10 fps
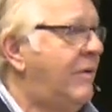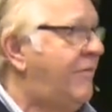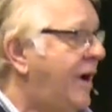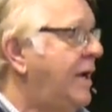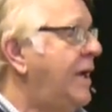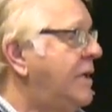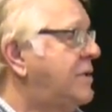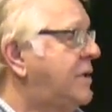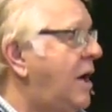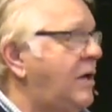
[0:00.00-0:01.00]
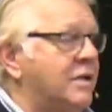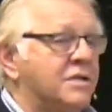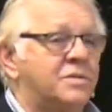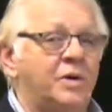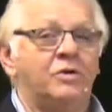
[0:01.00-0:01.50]
fight against darkness,
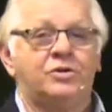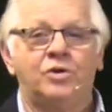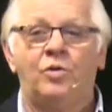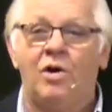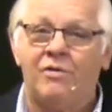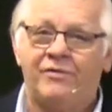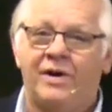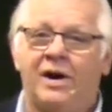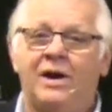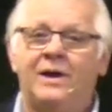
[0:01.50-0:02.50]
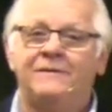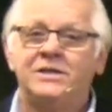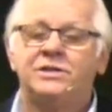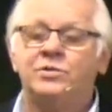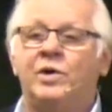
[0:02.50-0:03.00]
spiritual warfare.
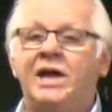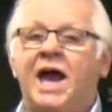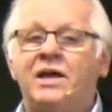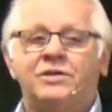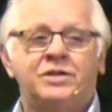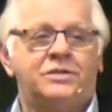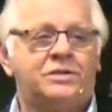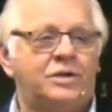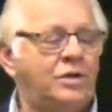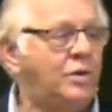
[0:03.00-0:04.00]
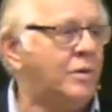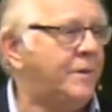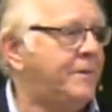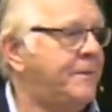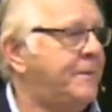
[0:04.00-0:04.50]
This is what he asks us to
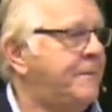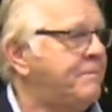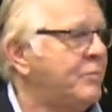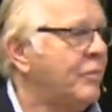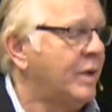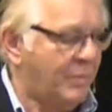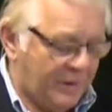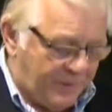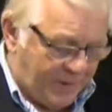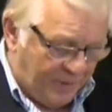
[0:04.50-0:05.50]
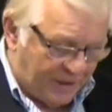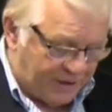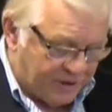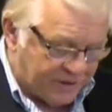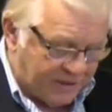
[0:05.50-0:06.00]
do. But people are
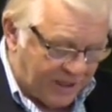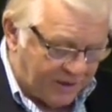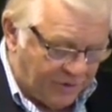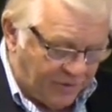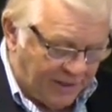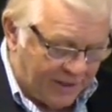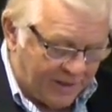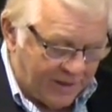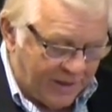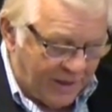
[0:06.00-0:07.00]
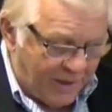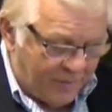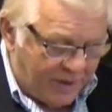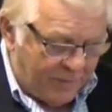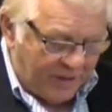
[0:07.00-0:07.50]
just not doing it.
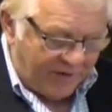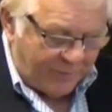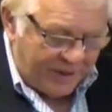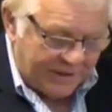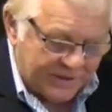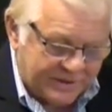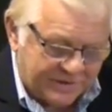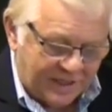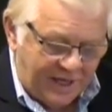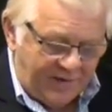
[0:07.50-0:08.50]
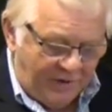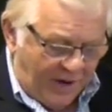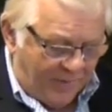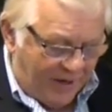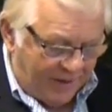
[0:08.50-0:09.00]
People have been
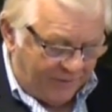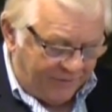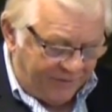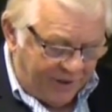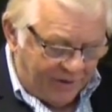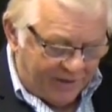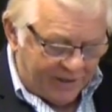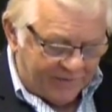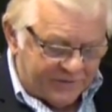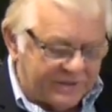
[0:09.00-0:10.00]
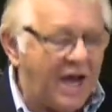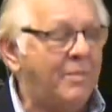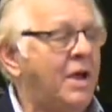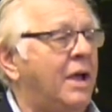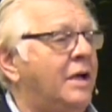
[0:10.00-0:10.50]
deceived by the fear and have
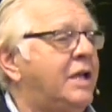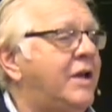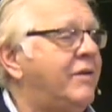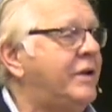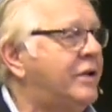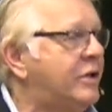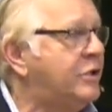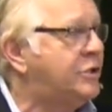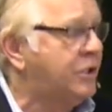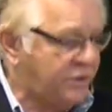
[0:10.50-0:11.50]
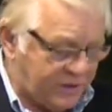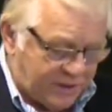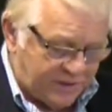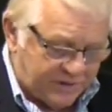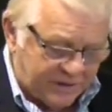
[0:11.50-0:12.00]
stopped giving to their
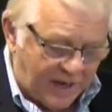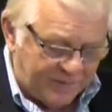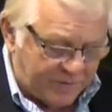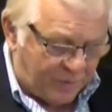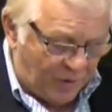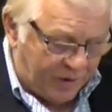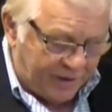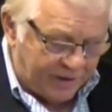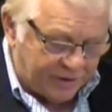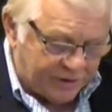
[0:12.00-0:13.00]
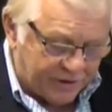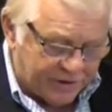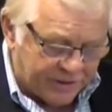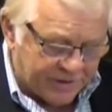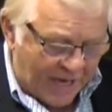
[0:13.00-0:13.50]
churches, stopped supporting their
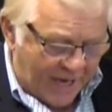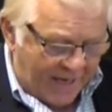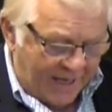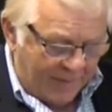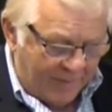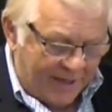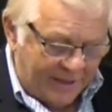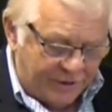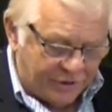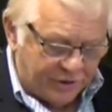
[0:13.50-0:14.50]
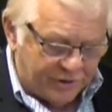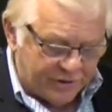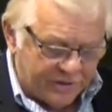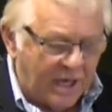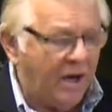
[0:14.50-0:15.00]
churches, and many
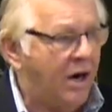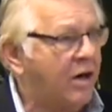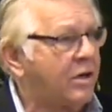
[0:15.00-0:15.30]
churches are